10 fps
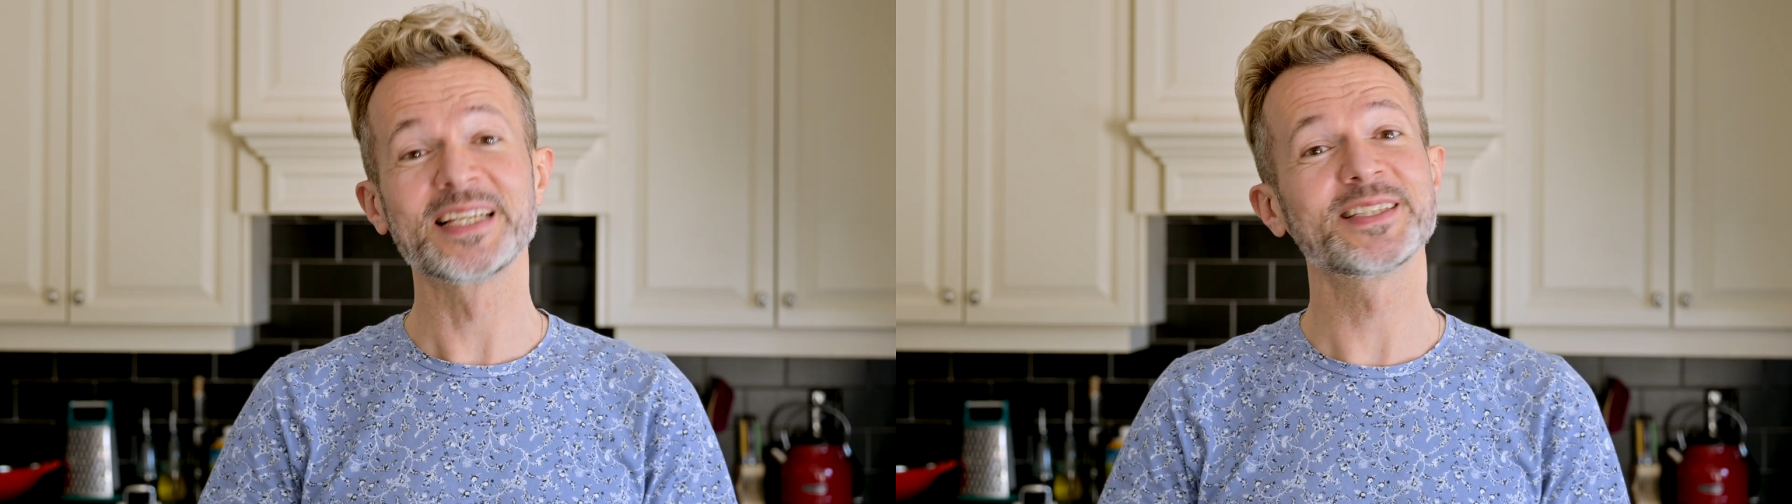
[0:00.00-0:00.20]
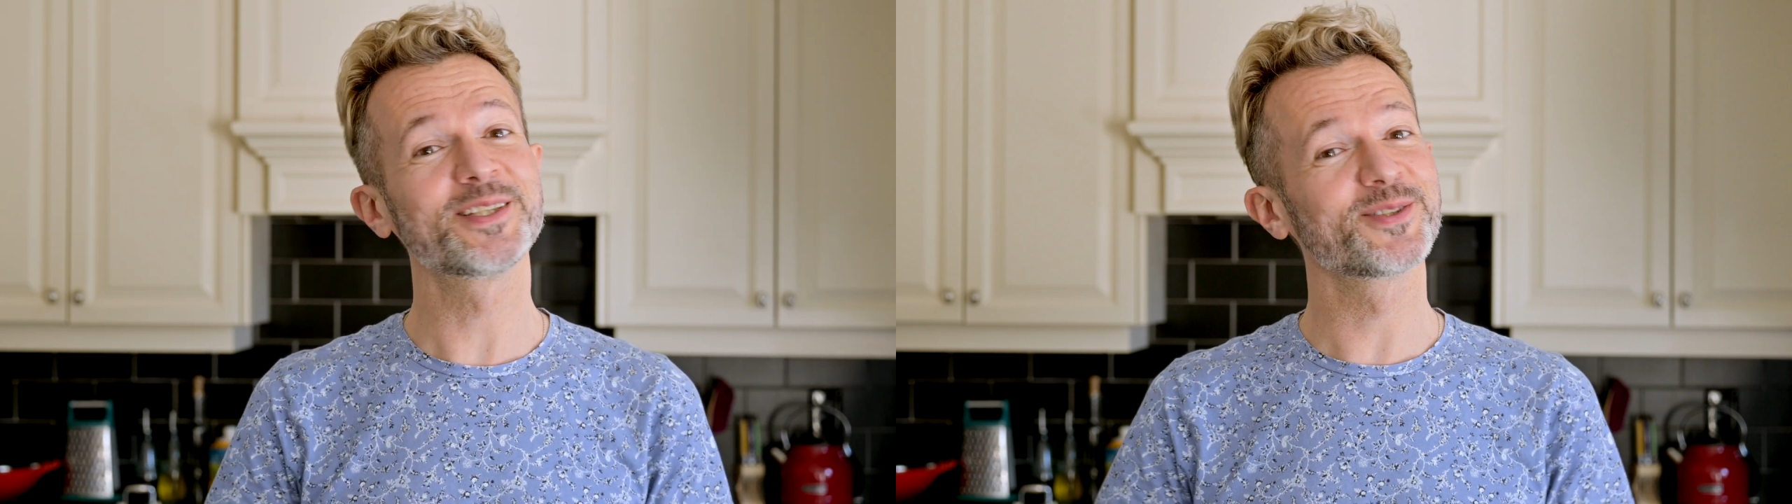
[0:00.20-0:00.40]

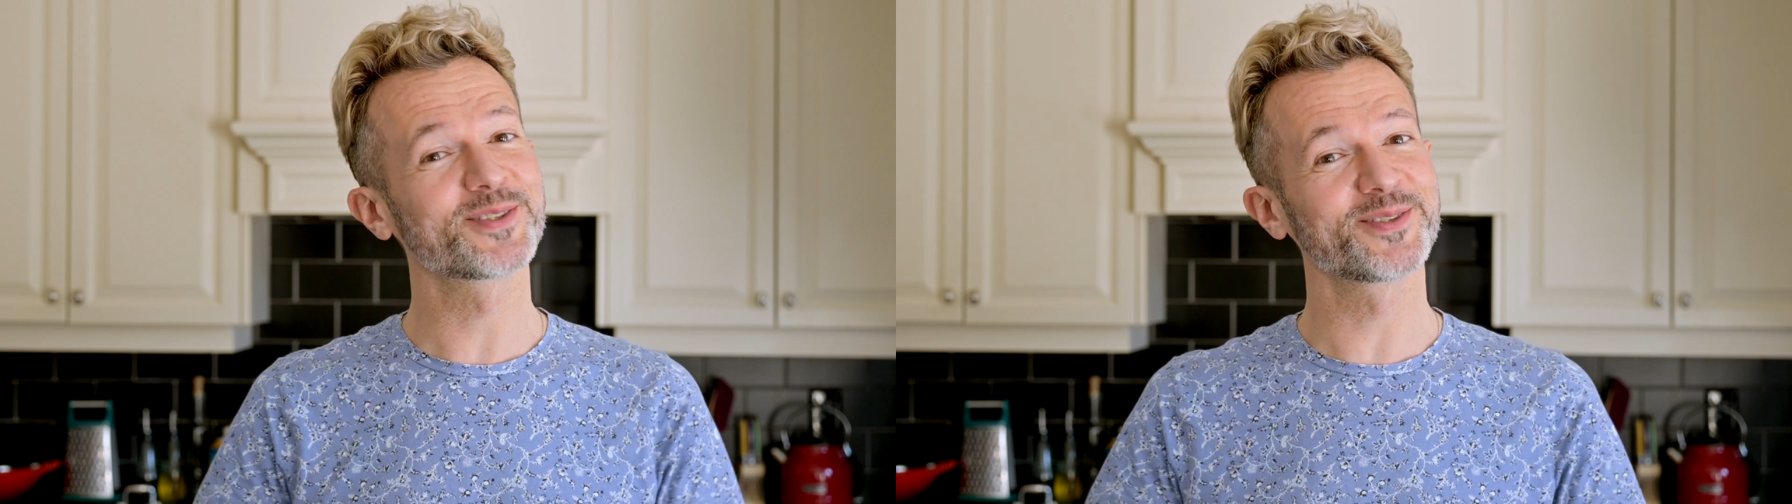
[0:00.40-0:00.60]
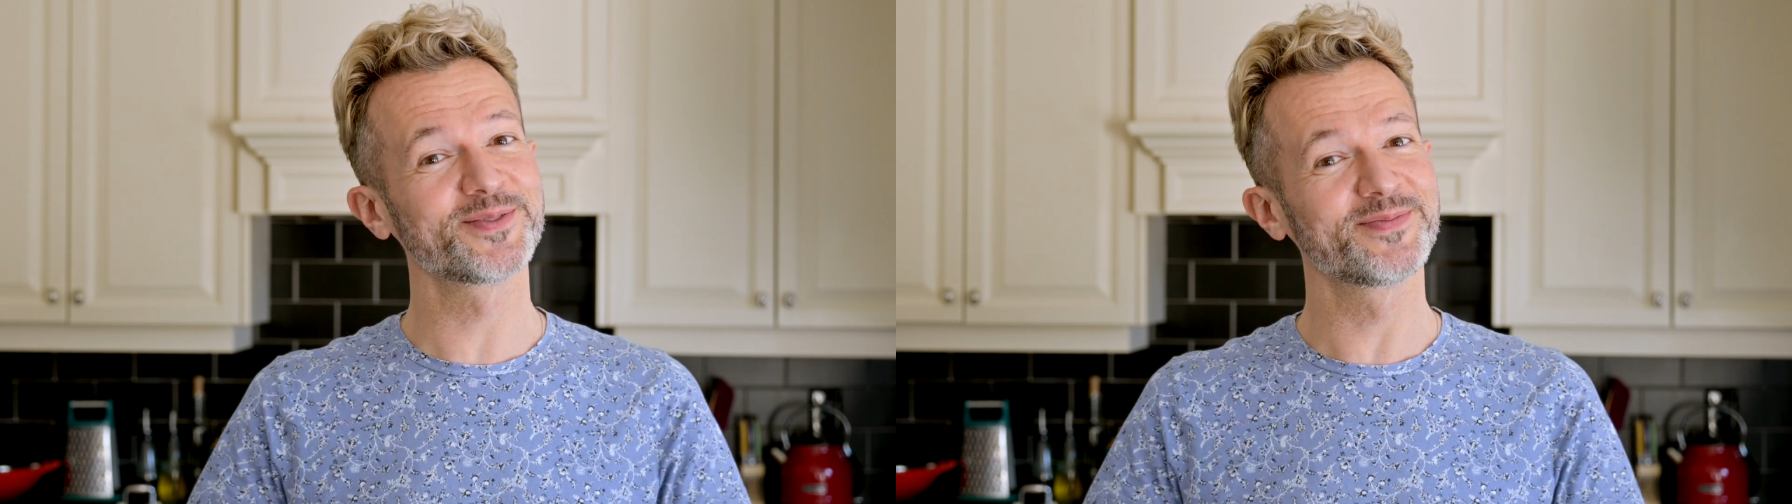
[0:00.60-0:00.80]
See you
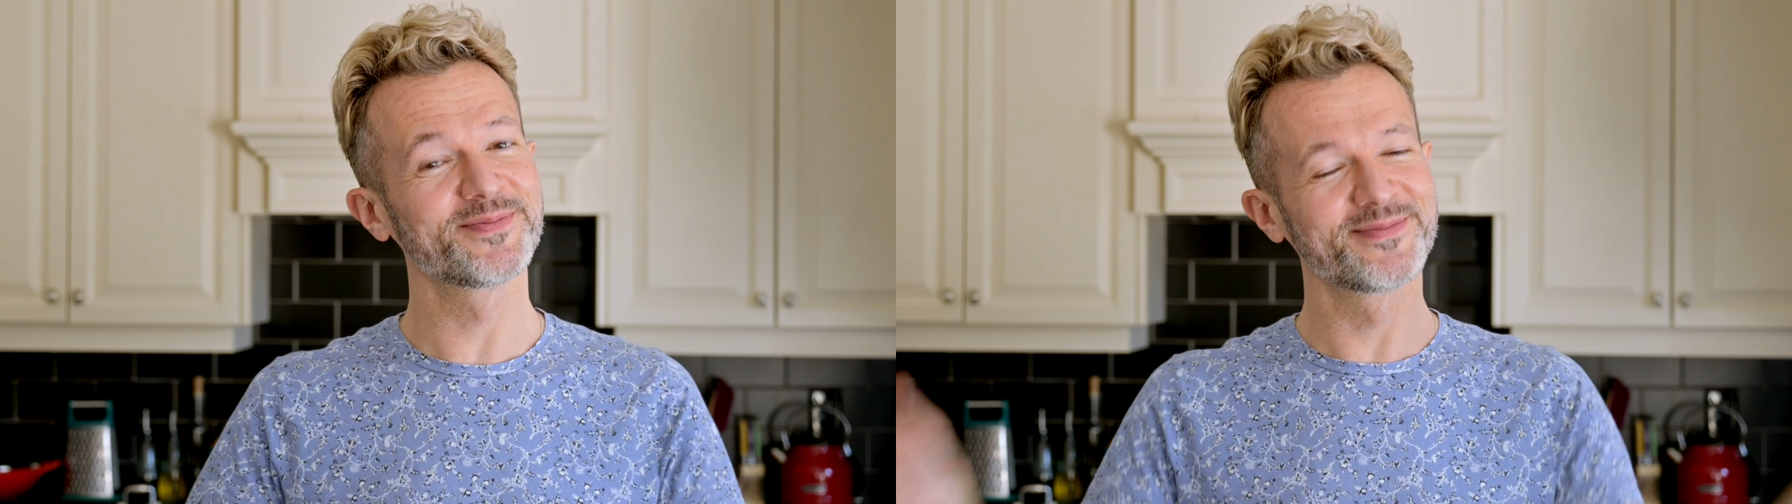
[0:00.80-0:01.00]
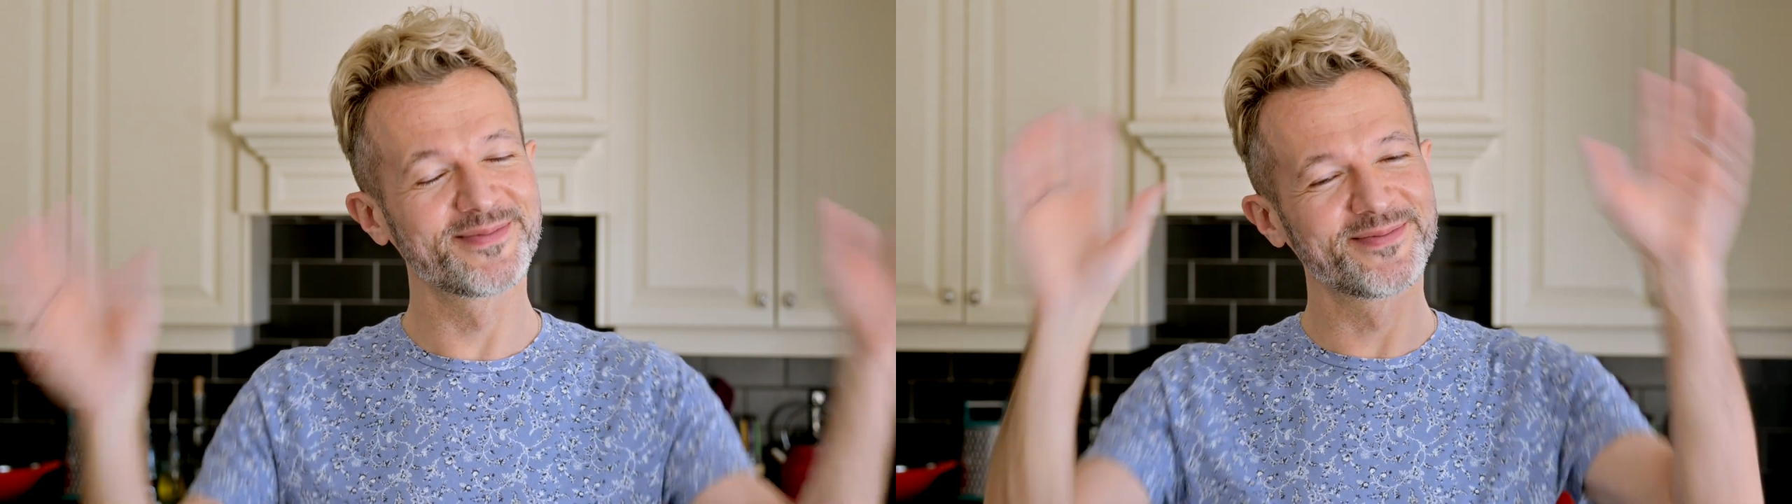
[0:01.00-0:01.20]
soon.
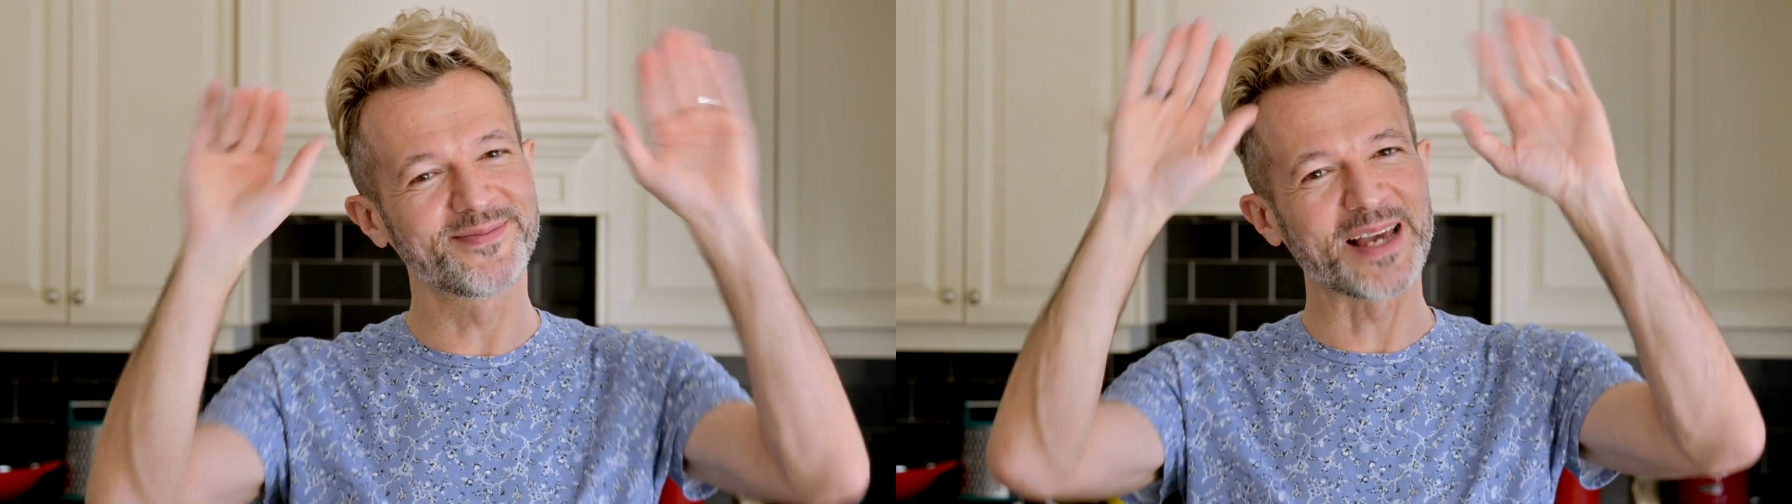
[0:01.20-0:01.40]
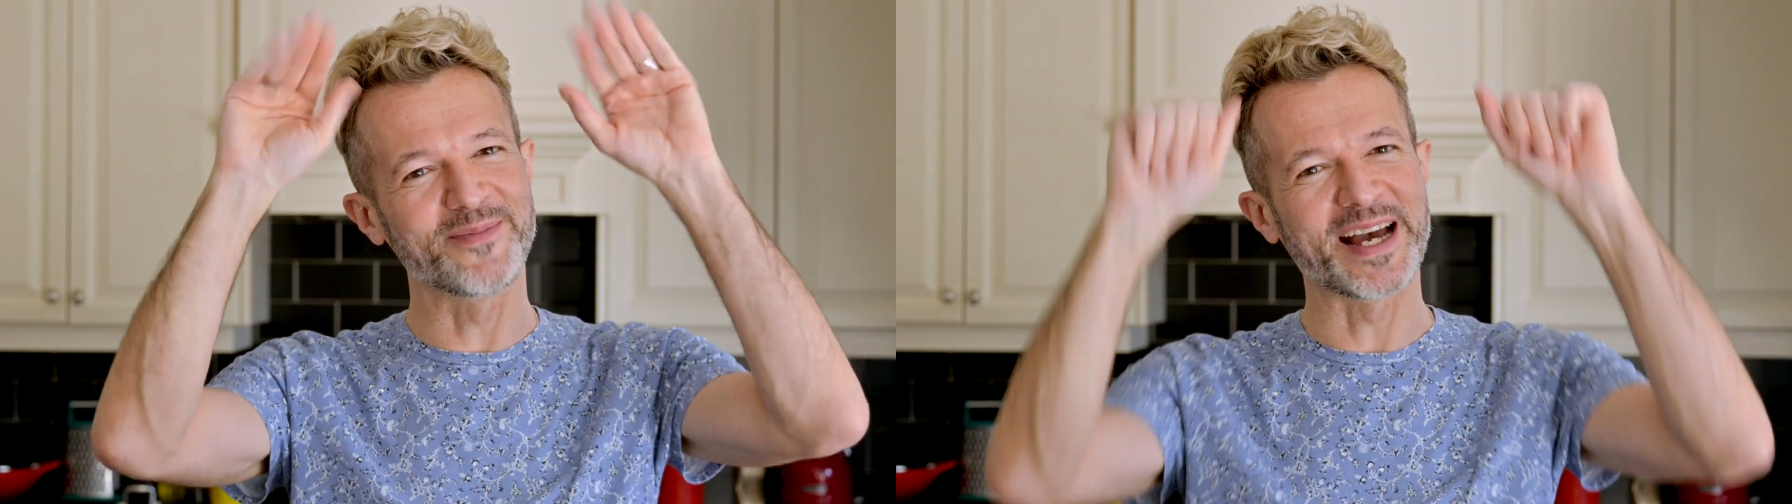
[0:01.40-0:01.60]

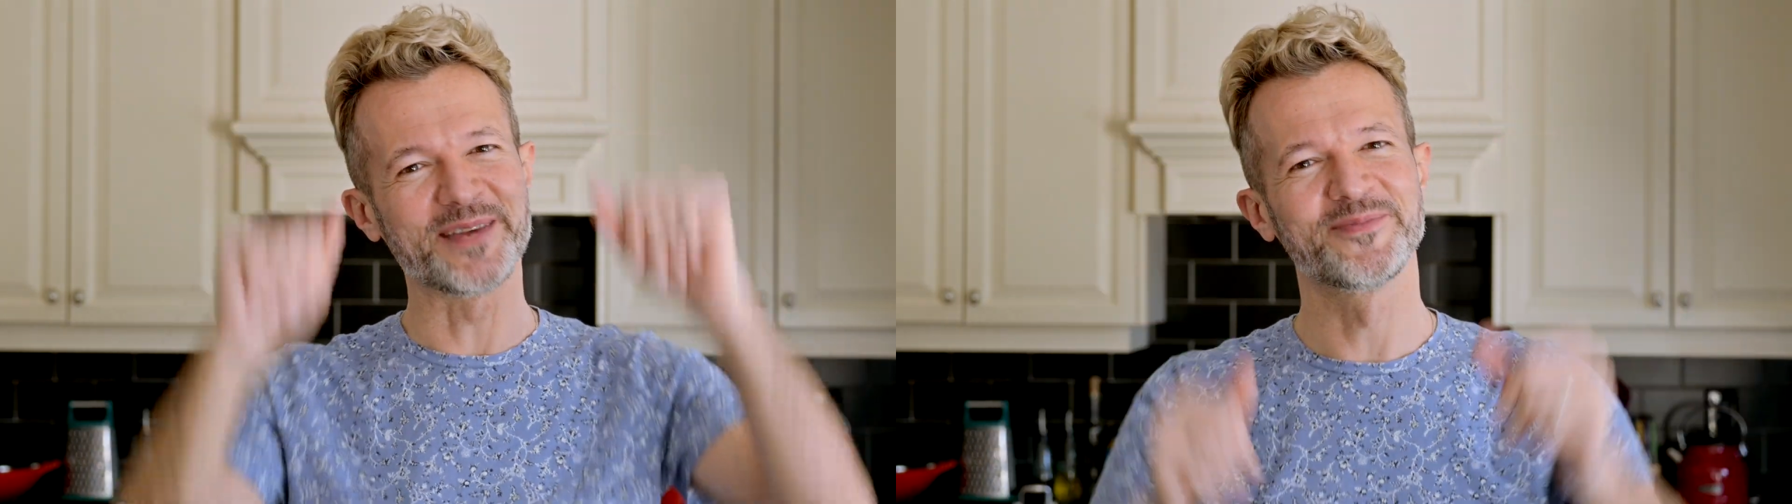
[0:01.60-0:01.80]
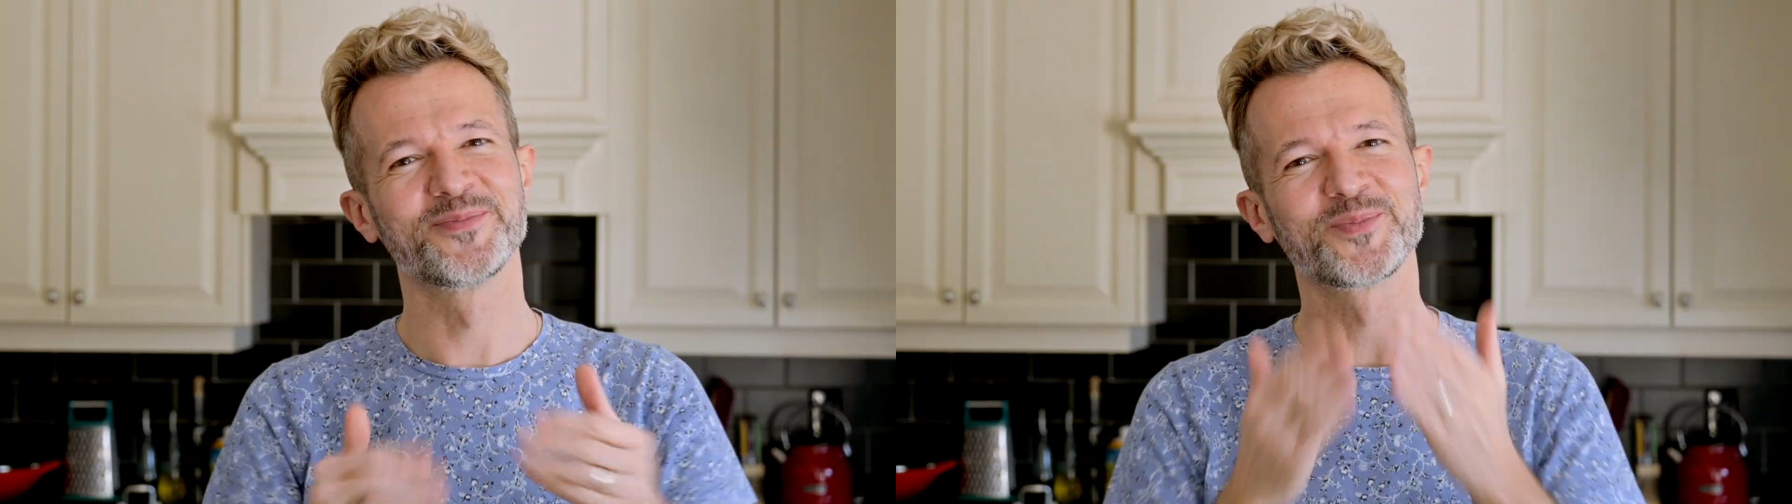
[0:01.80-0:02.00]
Bye bye.